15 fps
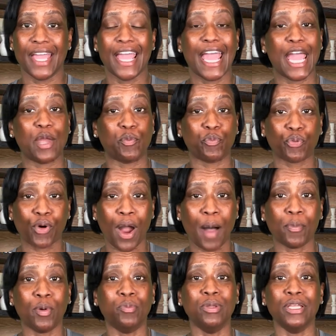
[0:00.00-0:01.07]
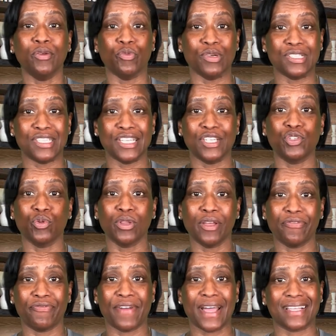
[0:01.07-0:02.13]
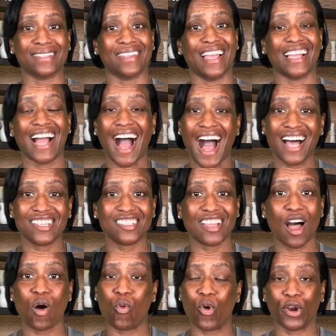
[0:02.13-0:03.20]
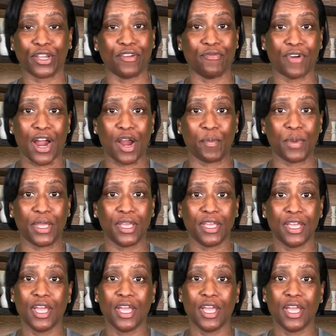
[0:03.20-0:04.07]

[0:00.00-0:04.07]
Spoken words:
and probably residual effects like hostile work environment,